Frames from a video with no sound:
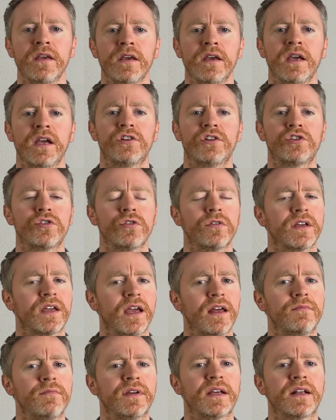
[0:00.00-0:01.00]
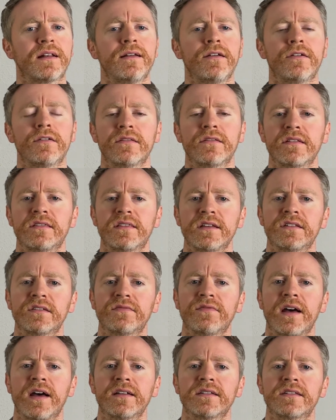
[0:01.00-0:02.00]
It should again be clear that this
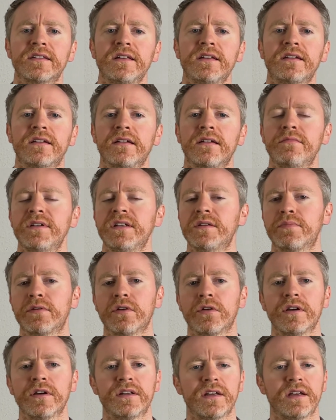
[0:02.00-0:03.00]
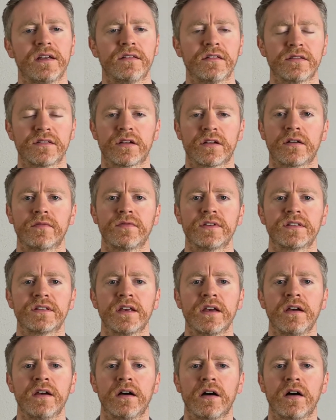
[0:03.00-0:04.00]
fallacy can be deployed in the
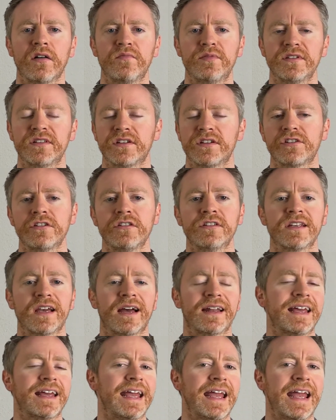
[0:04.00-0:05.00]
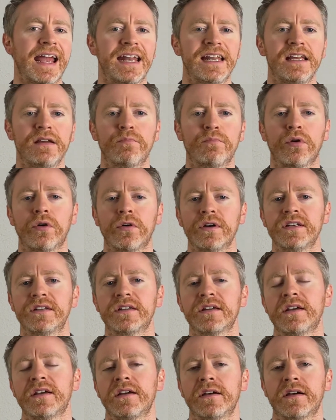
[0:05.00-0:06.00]
service of positions at any point
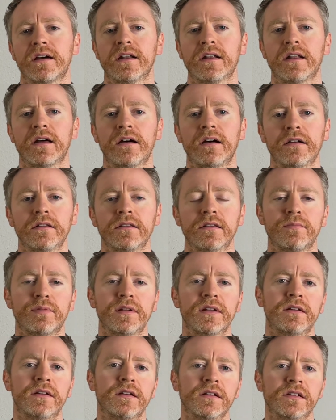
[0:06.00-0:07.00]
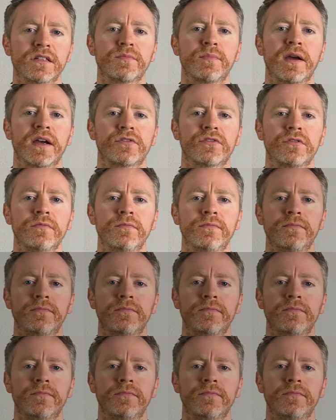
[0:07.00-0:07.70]
along the political spectrum.